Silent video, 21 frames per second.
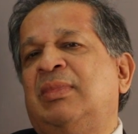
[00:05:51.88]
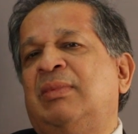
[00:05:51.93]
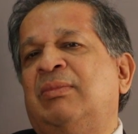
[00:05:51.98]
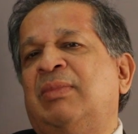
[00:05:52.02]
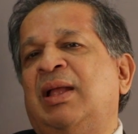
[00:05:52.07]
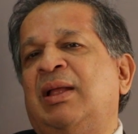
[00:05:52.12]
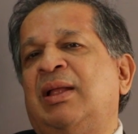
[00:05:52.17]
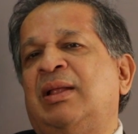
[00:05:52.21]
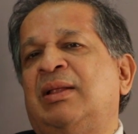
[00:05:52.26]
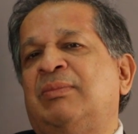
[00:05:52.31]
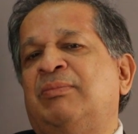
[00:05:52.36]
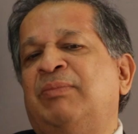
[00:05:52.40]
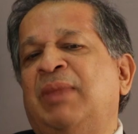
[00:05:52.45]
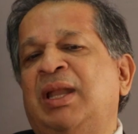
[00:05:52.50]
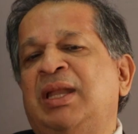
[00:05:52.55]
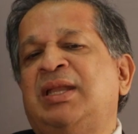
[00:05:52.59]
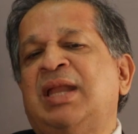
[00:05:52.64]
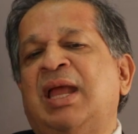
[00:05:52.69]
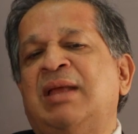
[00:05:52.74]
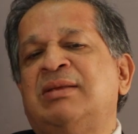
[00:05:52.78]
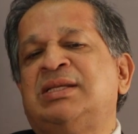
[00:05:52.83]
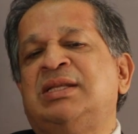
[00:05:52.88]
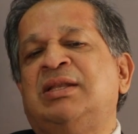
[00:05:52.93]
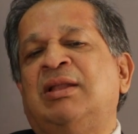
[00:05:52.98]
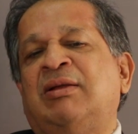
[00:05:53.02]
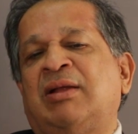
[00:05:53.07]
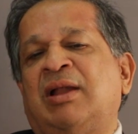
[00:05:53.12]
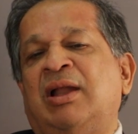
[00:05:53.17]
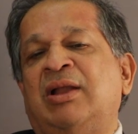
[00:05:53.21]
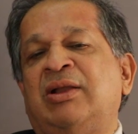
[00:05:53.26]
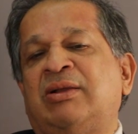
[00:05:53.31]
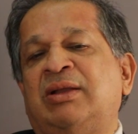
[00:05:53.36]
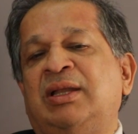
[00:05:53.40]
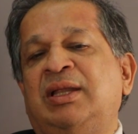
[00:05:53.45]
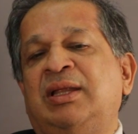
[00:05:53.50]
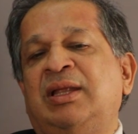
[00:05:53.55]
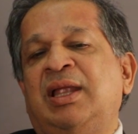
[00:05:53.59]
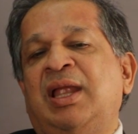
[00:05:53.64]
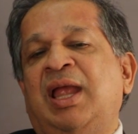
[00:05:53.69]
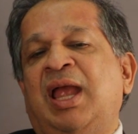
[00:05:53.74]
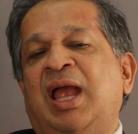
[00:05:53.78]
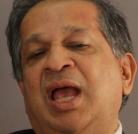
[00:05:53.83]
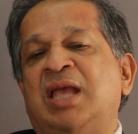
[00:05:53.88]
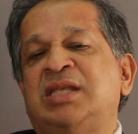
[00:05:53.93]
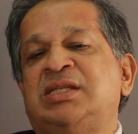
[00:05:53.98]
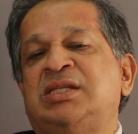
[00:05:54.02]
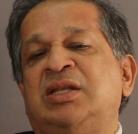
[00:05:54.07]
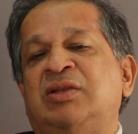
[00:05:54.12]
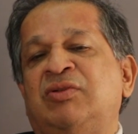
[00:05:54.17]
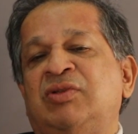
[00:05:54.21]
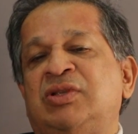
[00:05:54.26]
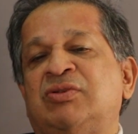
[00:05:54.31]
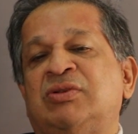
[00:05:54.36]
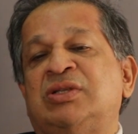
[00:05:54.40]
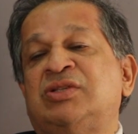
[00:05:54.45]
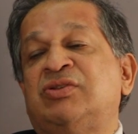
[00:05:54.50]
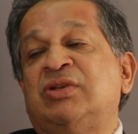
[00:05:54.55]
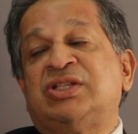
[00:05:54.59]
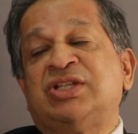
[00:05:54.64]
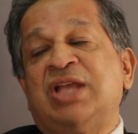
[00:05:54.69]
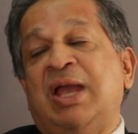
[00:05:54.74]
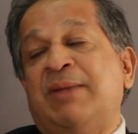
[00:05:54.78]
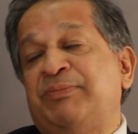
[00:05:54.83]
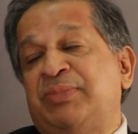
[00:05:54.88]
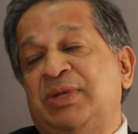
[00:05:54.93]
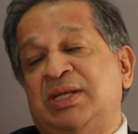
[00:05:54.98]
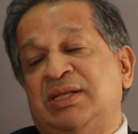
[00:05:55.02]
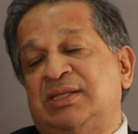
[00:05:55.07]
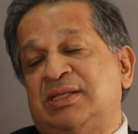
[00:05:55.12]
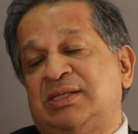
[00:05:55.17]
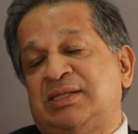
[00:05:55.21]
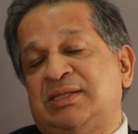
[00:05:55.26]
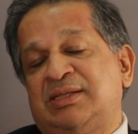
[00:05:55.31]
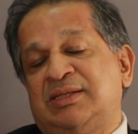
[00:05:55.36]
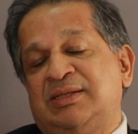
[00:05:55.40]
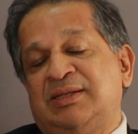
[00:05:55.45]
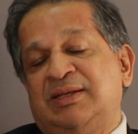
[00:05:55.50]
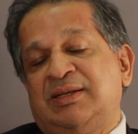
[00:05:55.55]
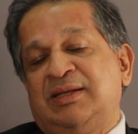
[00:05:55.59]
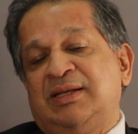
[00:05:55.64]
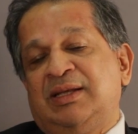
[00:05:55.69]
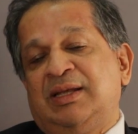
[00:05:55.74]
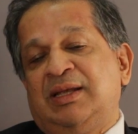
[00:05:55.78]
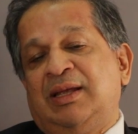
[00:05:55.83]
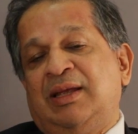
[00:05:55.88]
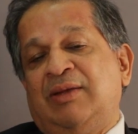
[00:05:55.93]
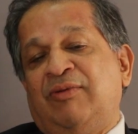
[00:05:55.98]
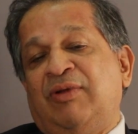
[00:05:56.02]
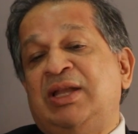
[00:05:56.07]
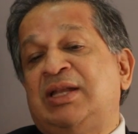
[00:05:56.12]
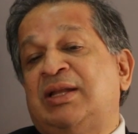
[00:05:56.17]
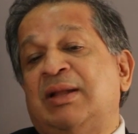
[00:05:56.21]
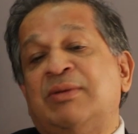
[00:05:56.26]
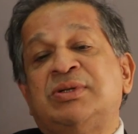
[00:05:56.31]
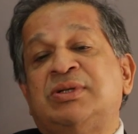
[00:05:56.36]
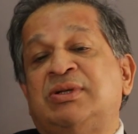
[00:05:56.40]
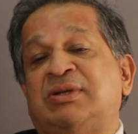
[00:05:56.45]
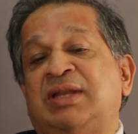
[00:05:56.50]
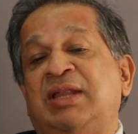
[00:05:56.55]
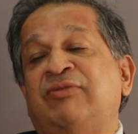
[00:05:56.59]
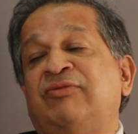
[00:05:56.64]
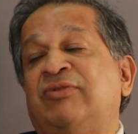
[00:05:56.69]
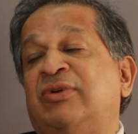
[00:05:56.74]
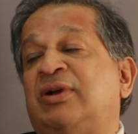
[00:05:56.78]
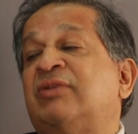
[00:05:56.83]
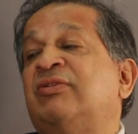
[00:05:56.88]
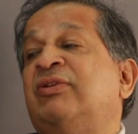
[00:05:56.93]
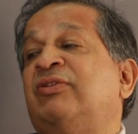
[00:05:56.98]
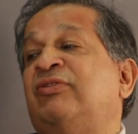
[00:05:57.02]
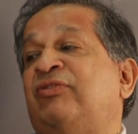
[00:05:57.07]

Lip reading: But many times in our country, as individuals, we're champions. When it comes to teamwork, we